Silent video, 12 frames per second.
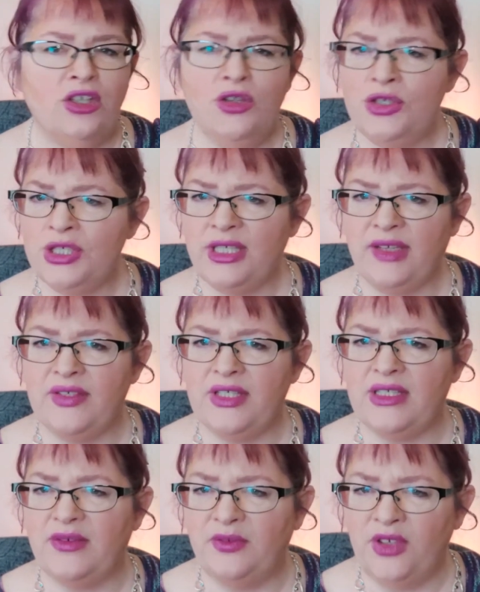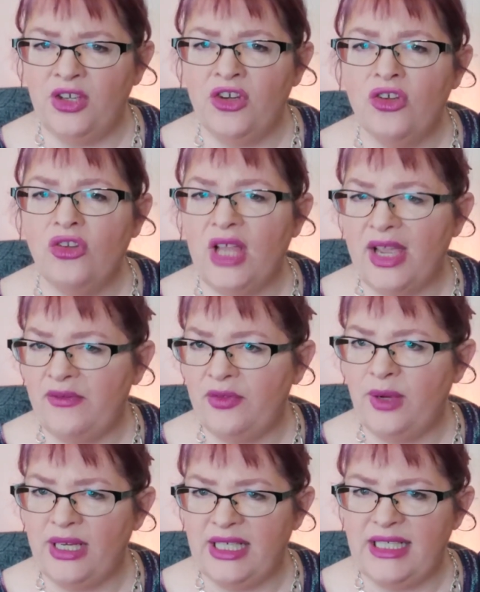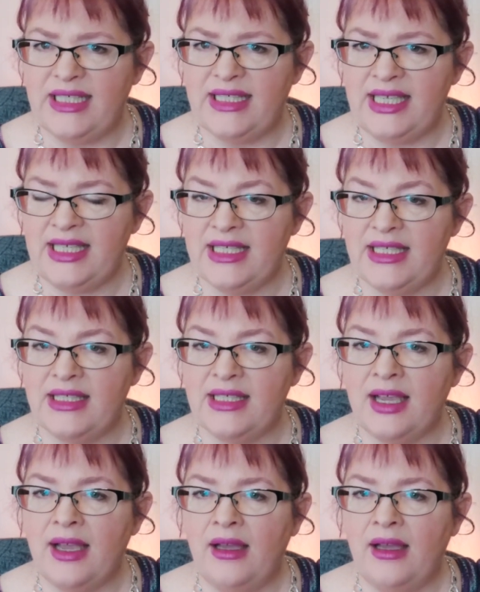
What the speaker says: usually of severe, life-threatening diseases,